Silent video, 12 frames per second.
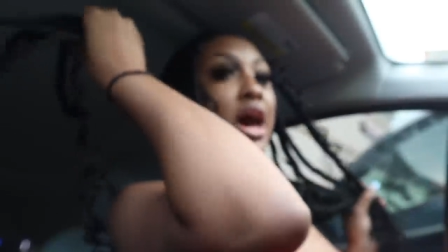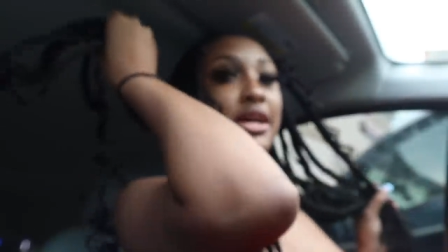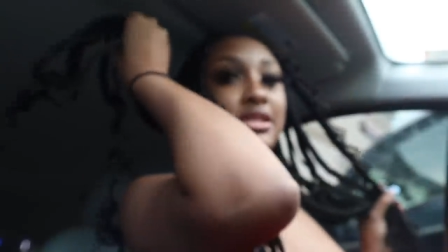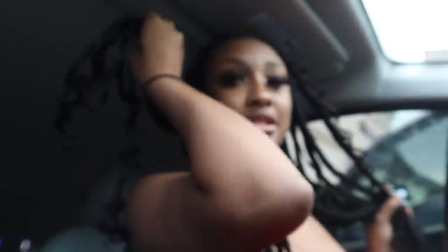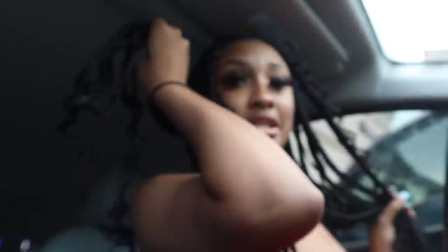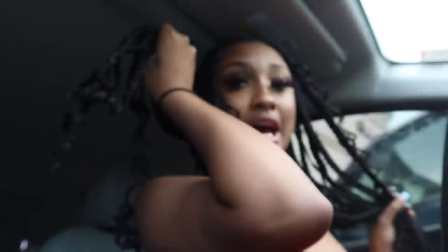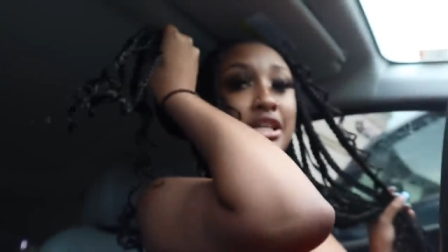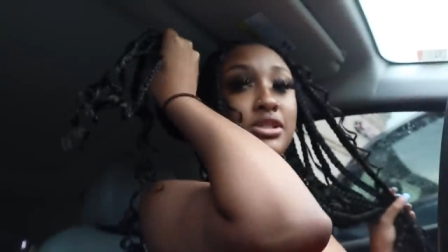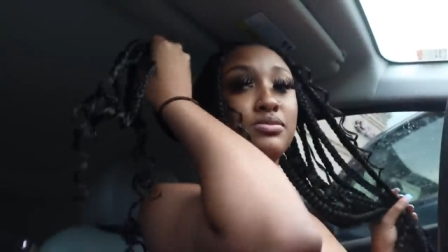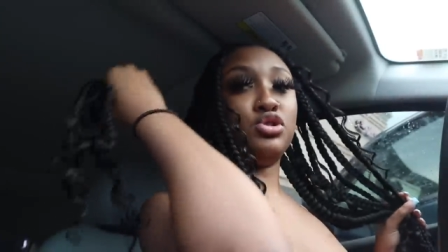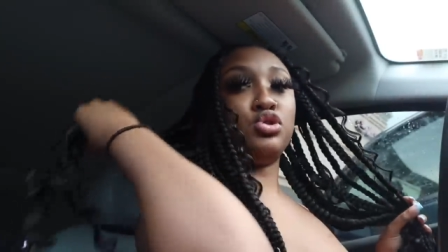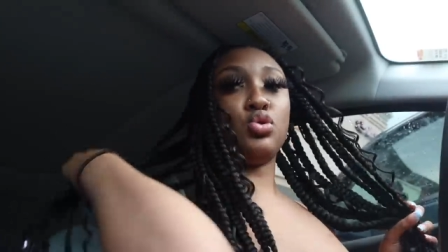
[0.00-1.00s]
I just got
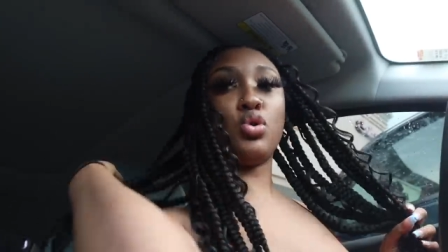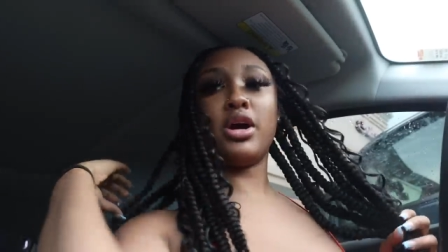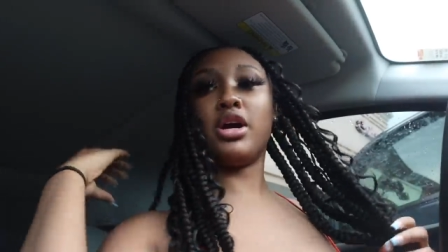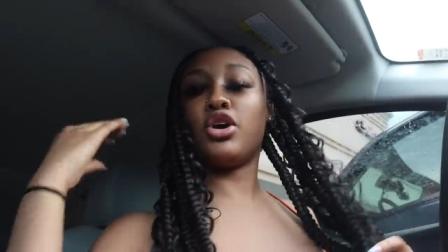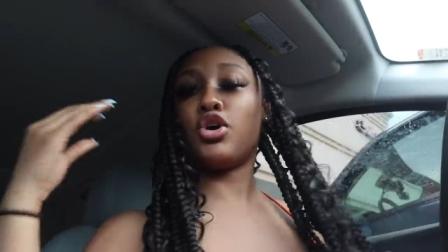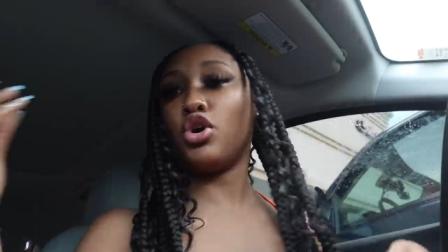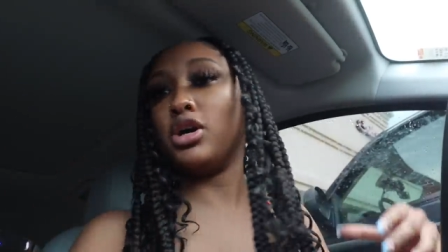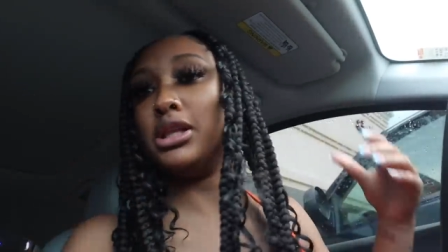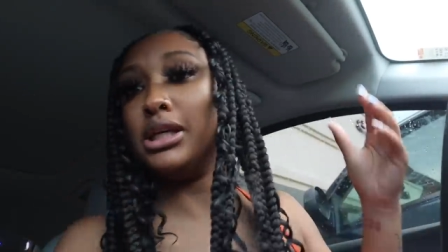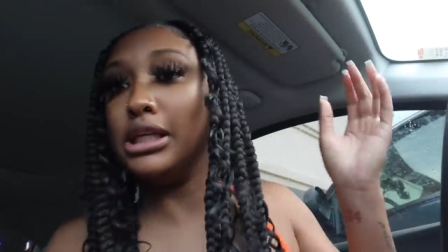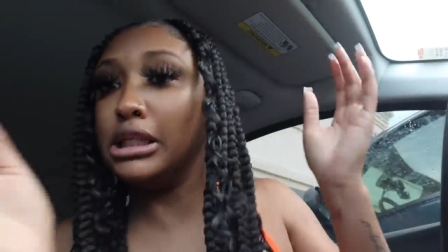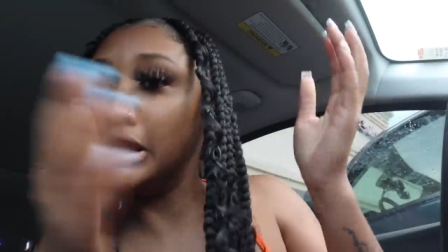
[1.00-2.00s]
some short
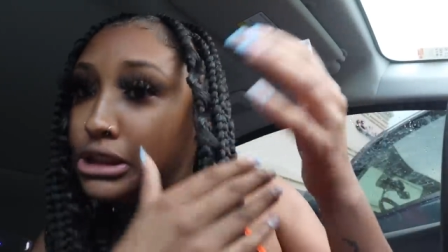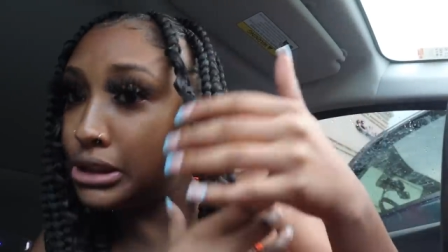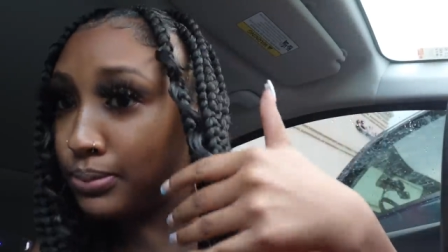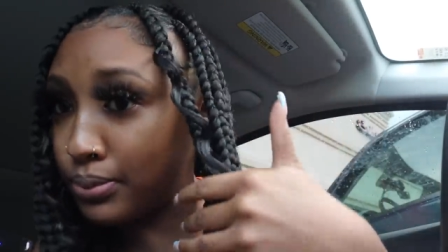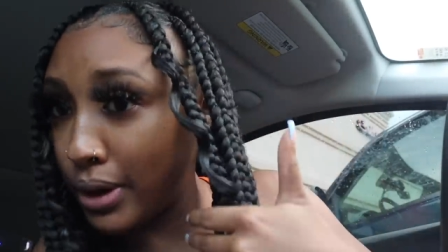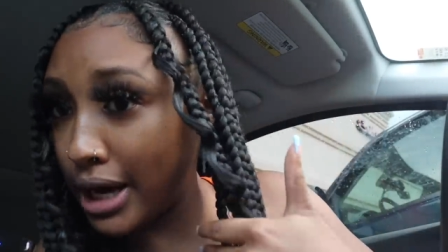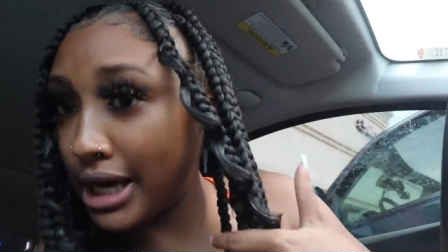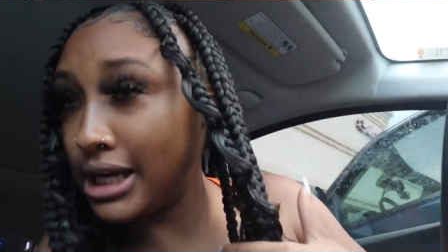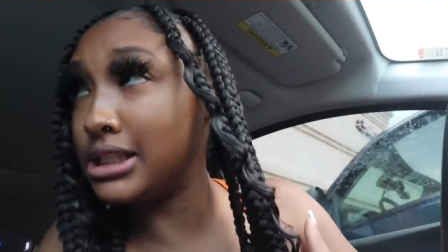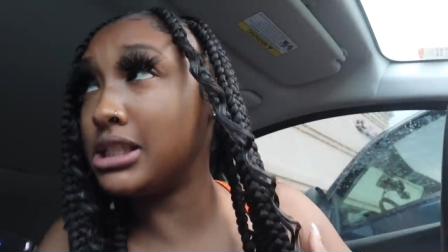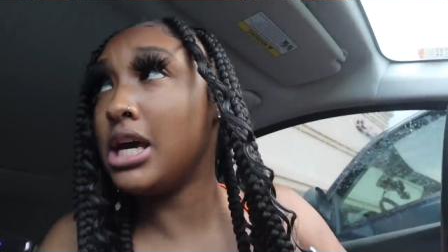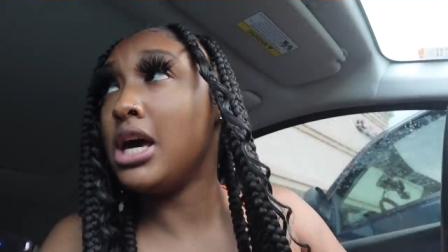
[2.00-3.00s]
curly
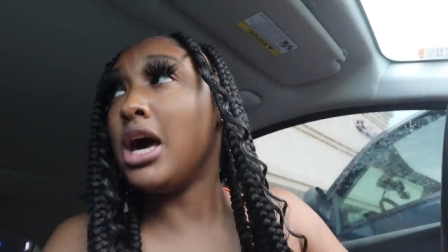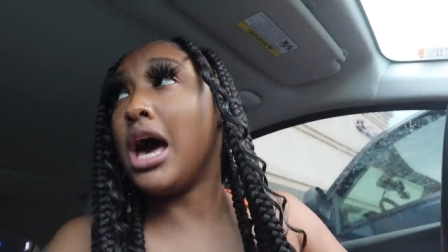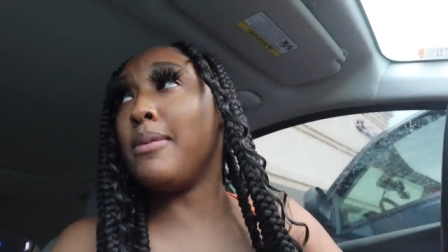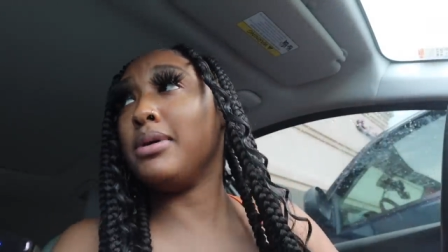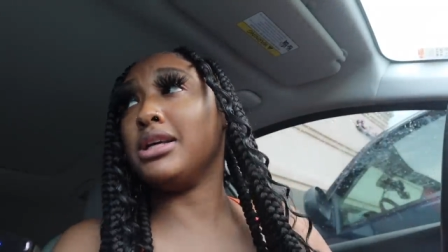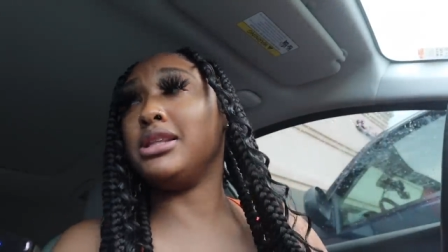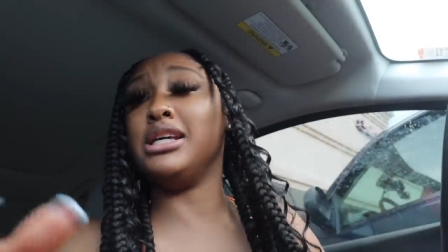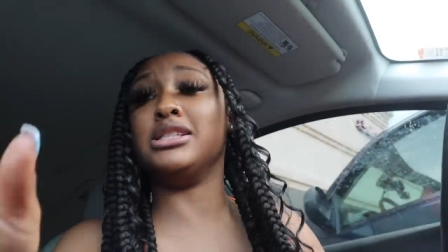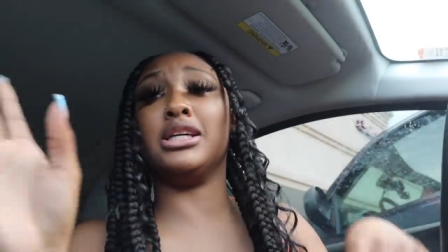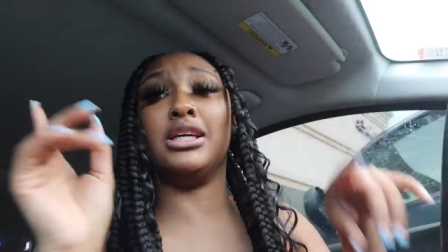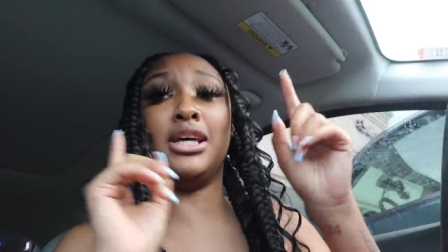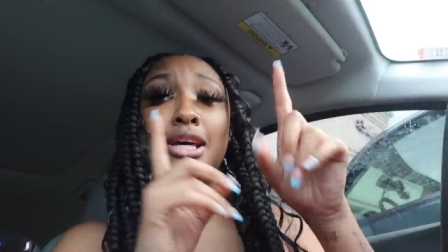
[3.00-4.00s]
braids. I'm gonna get these
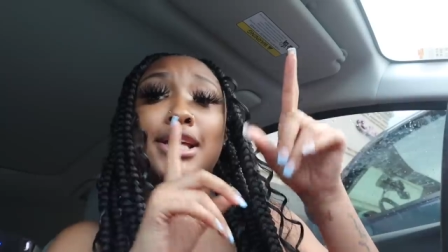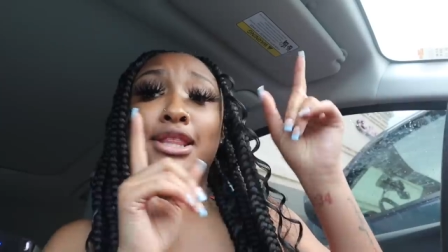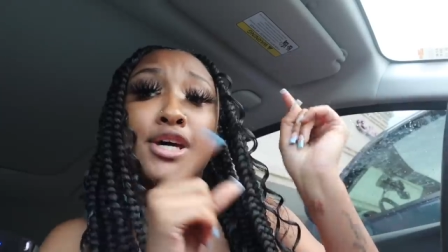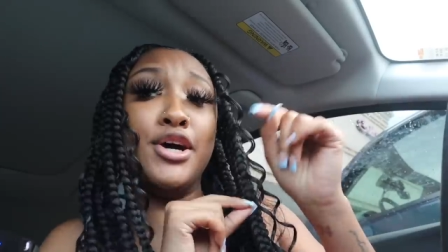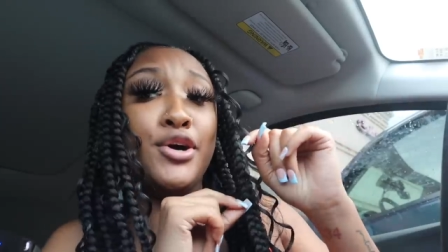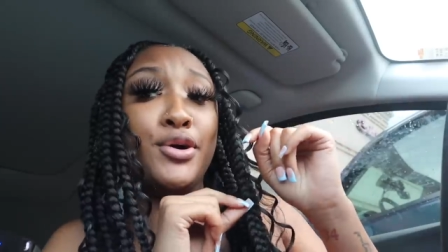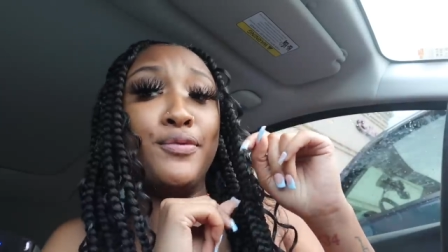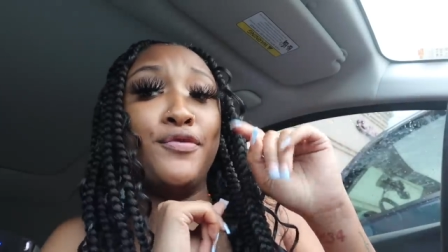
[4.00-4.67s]
again though